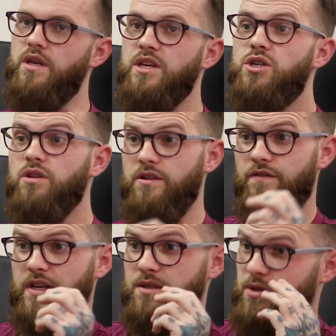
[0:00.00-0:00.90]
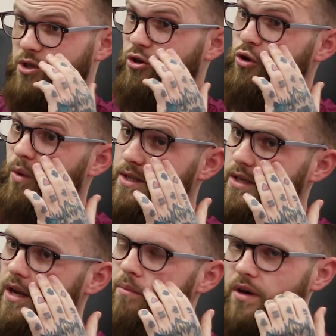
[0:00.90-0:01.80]
initial um, investment. So yeah. you want a
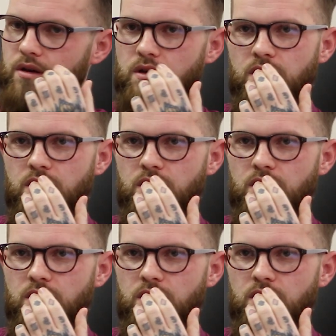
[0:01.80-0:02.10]
number.